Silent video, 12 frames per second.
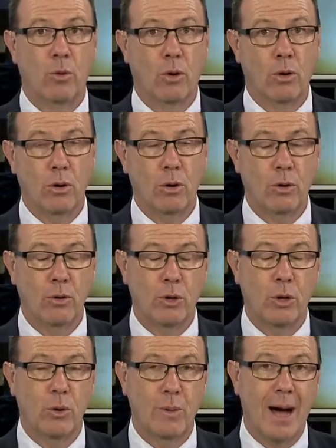are,
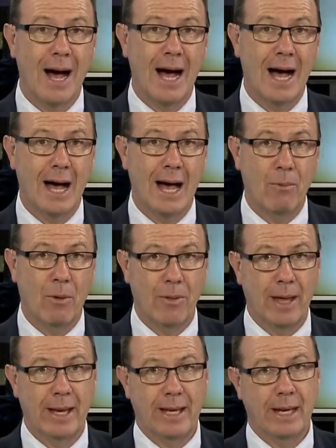what they did and why they
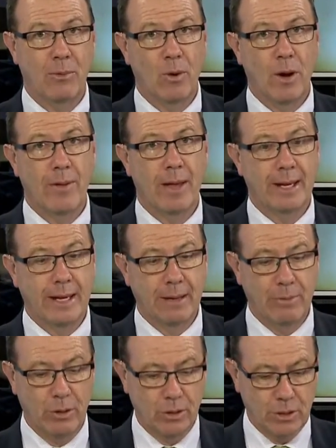did it, because I've been
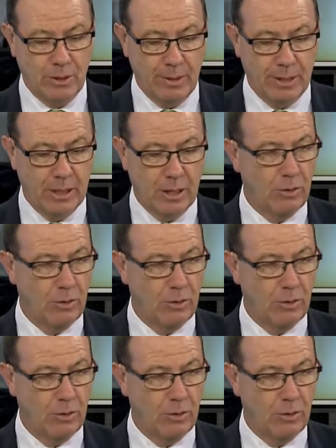told it's a wrap.